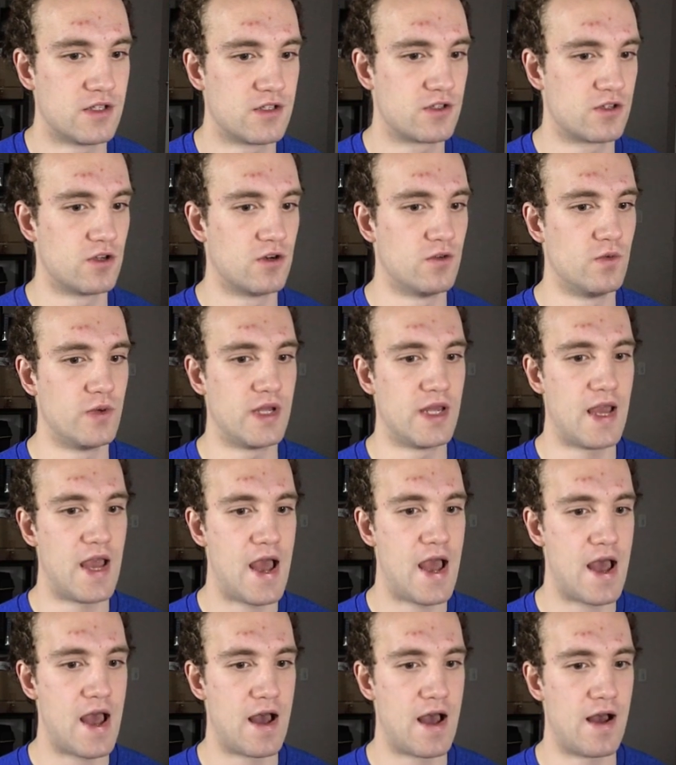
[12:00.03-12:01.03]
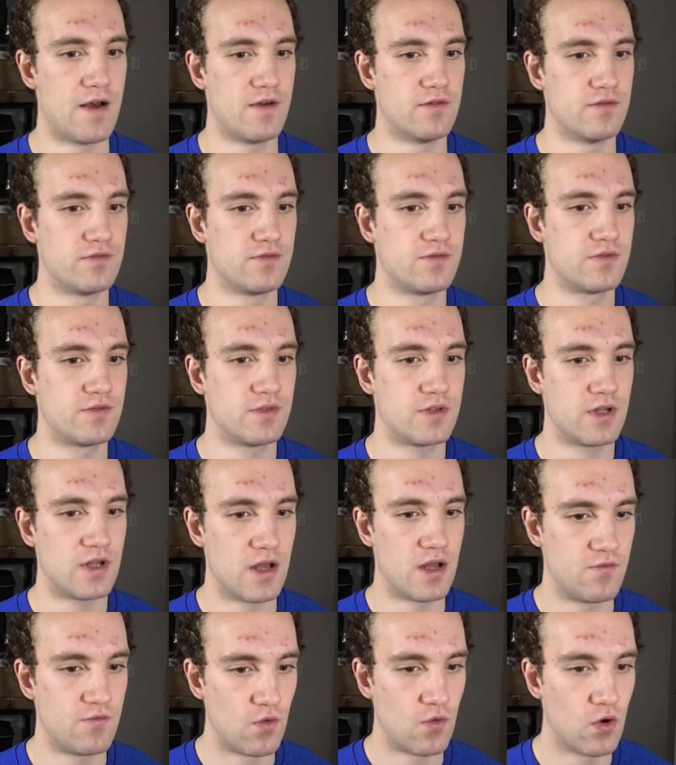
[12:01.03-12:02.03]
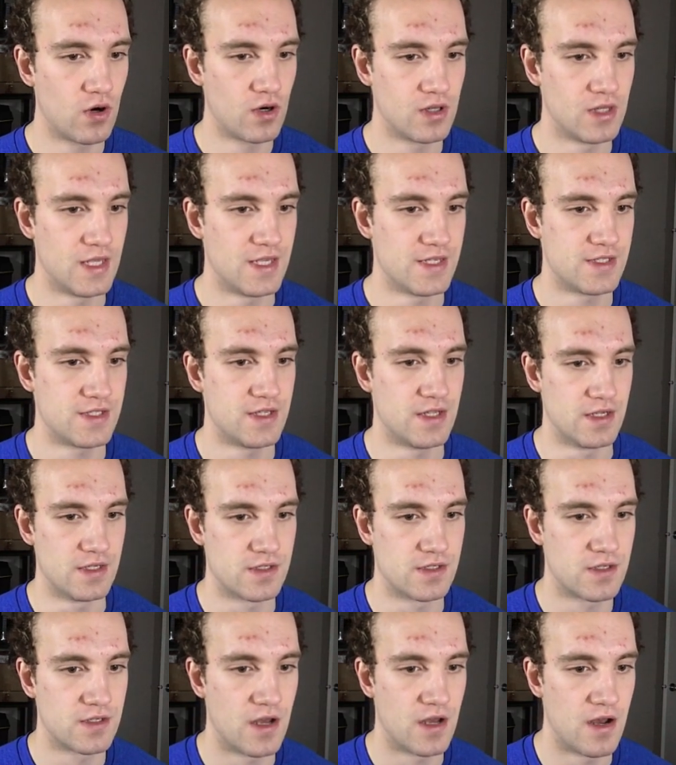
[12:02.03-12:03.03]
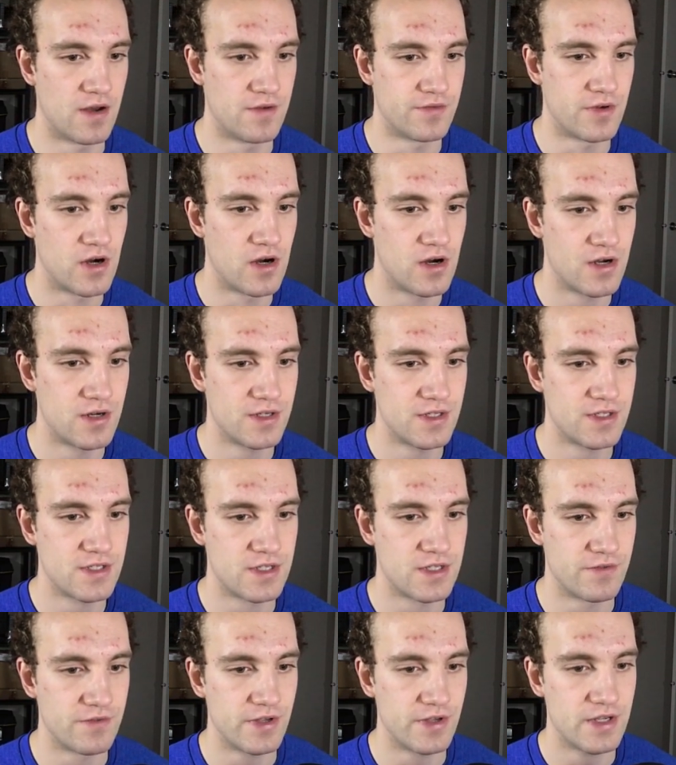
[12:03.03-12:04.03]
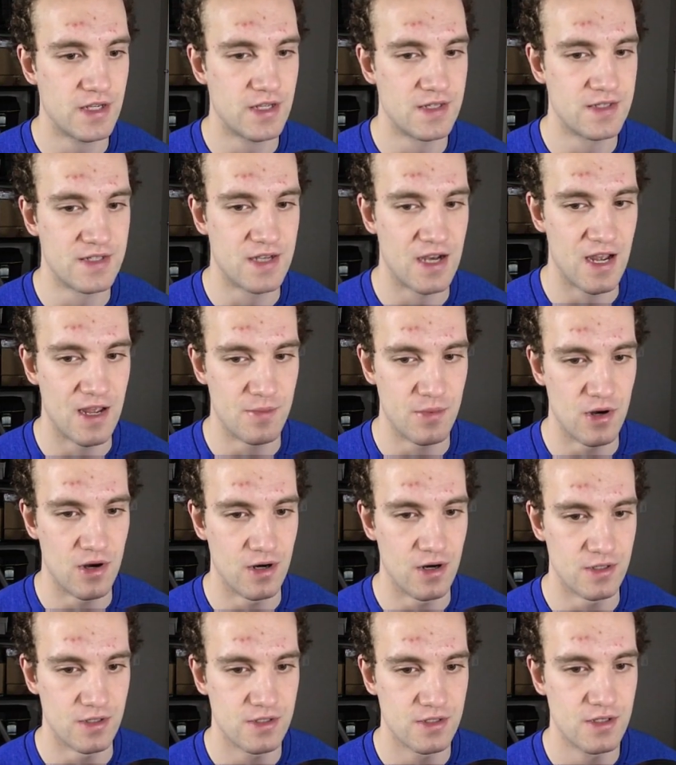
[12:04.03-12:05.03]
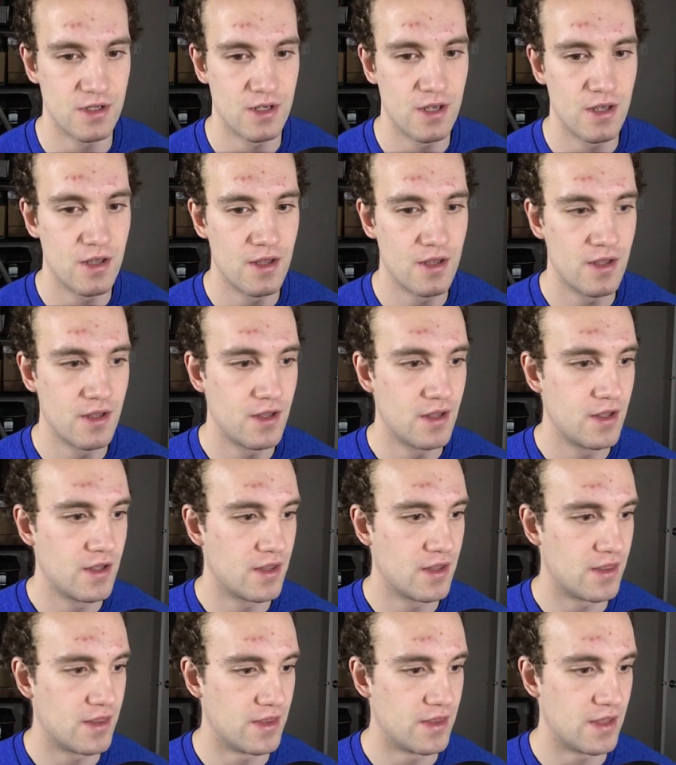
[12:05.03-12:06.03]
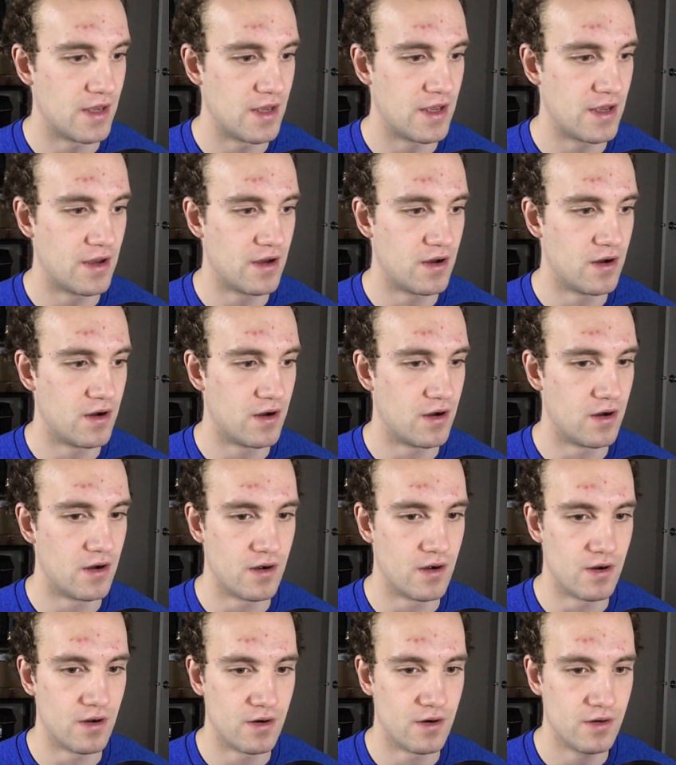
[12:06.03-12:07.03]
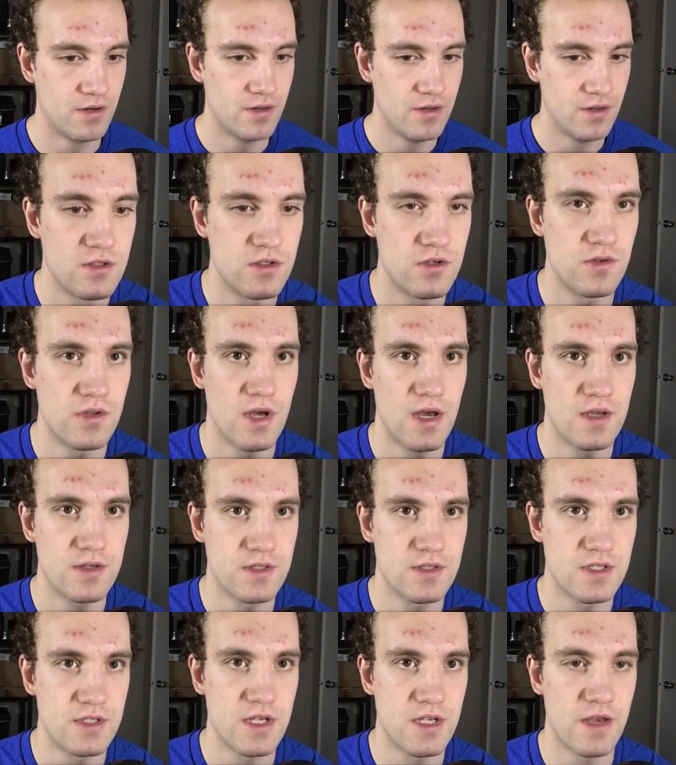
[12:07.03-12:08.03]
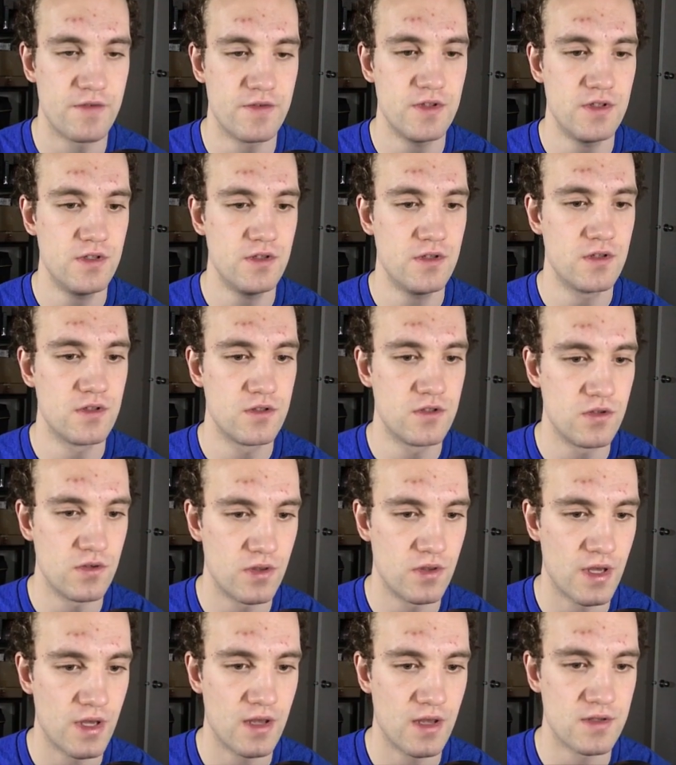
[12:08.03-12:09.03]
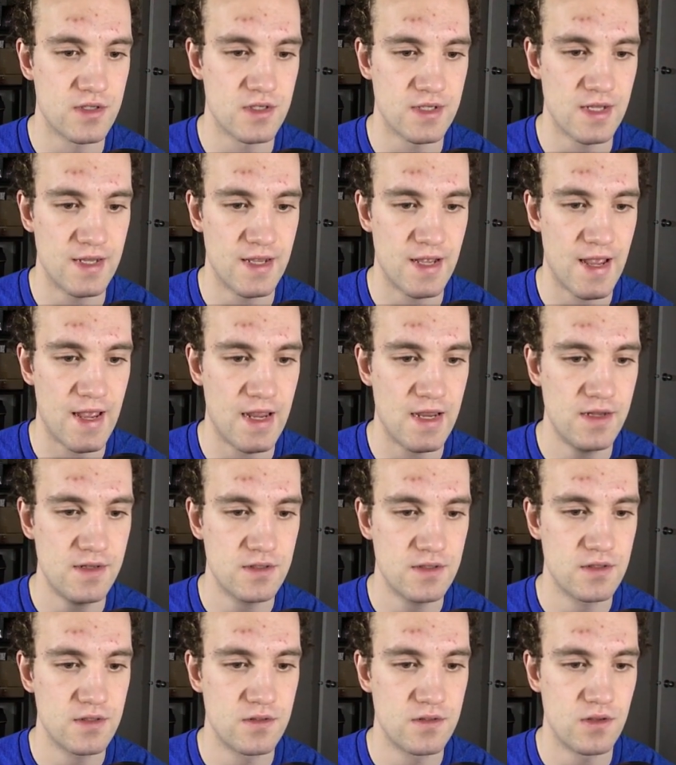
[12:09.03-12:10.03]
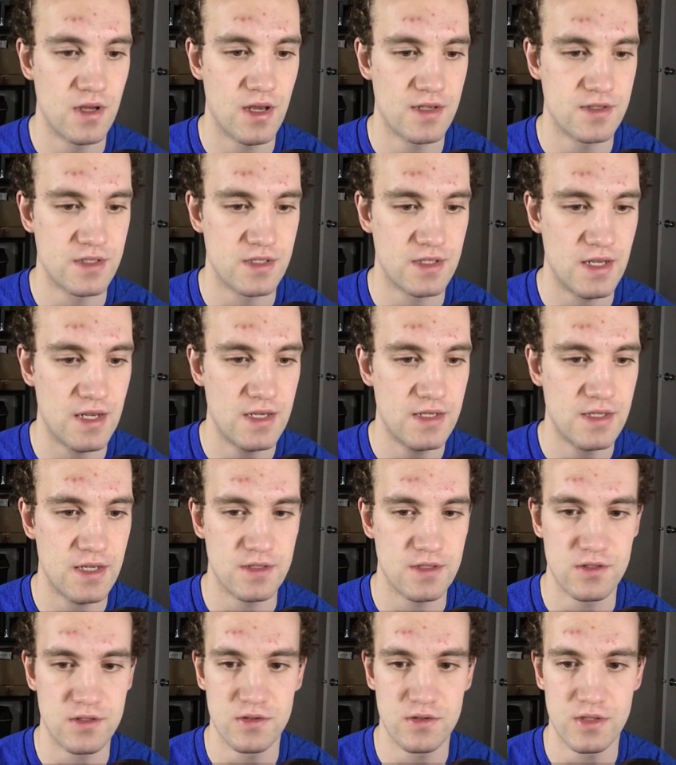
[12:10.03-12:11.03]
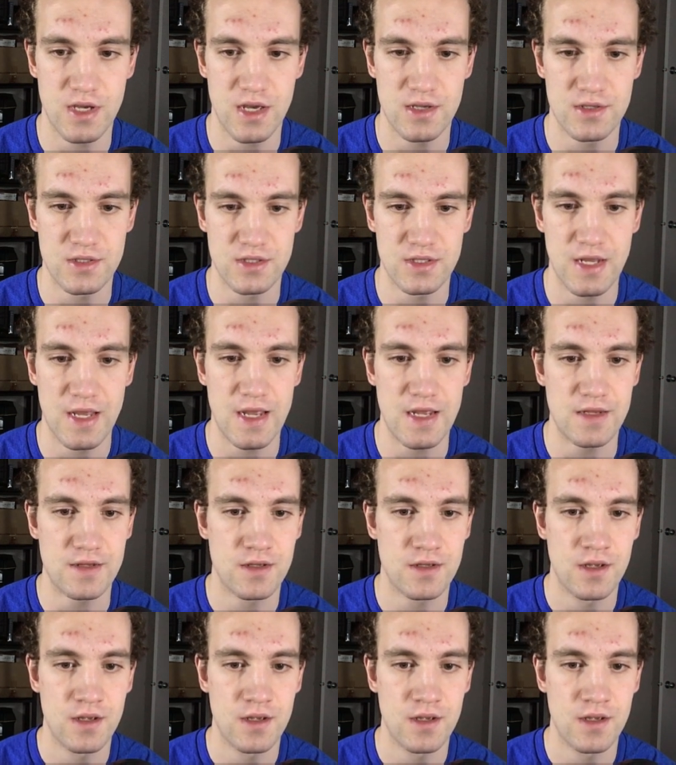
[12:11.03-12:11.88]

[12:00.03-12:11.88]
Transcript: so we have 4 listings of Honda Civic Type Rs. They are 2007, 2008, 2008, and 2008.